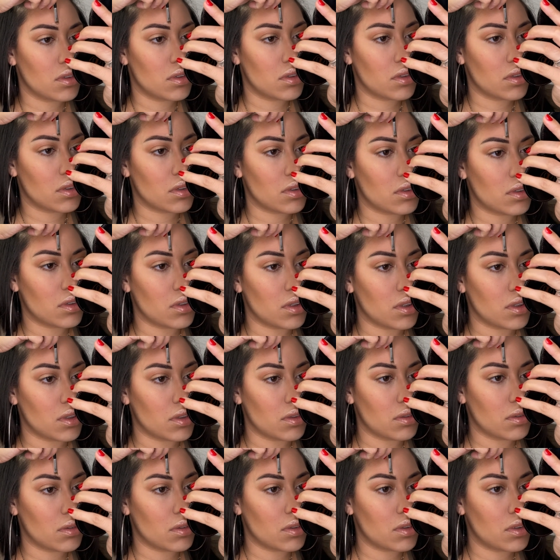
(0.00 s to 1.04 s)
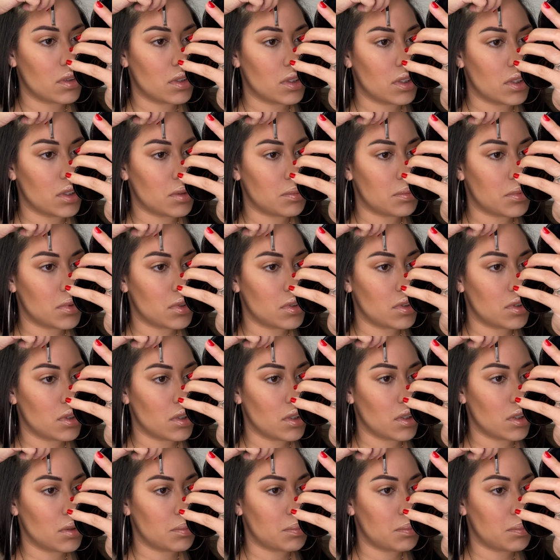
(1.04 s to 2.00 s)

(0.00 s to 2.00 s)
And now clean up the top.